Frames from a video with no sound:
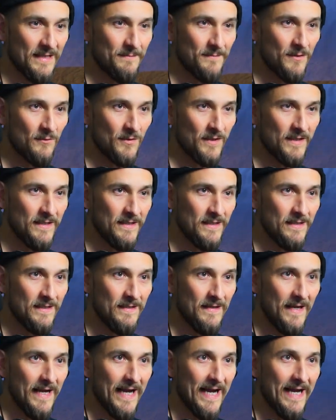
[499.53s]
Or maybe
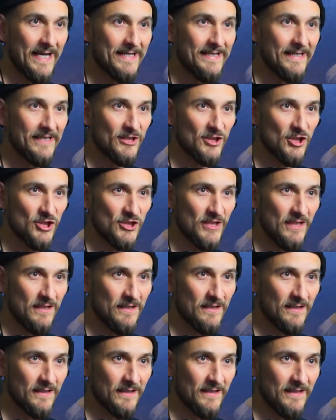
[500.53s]
you just want to farm fish
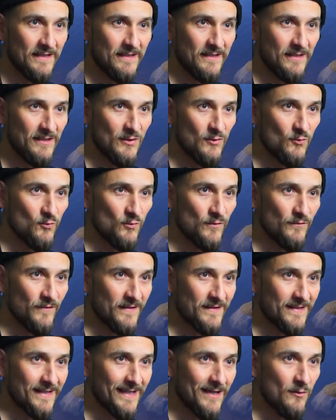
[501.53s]
pieces. That's
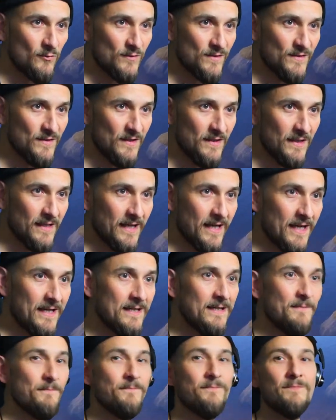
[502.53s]
totally valid too.
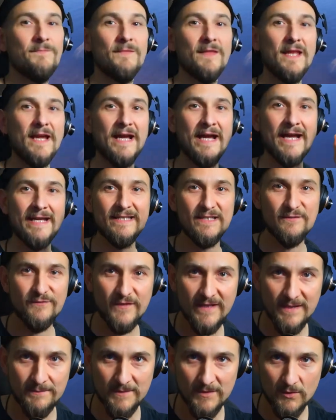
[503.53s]
It works really well here.